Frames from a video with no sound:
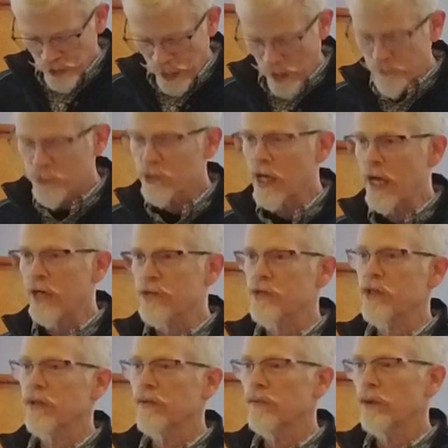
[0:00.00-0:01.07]

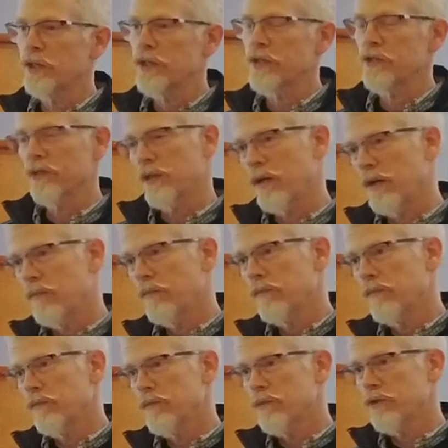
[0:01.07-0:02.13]
capsaicin, which is the
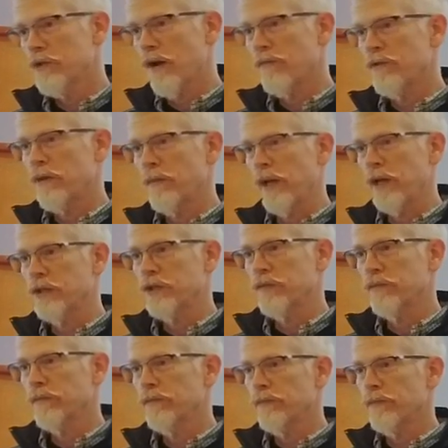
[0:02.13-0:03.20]
stuff that makes
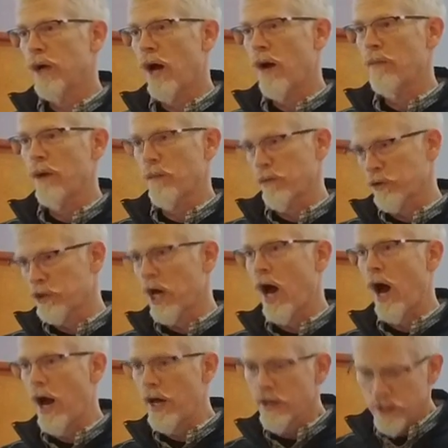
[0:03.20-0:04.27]
hot peppers
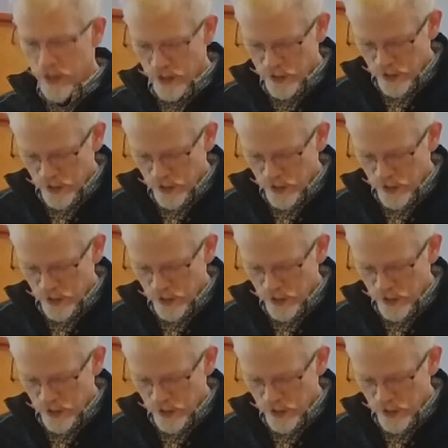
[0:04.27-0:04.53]
hot,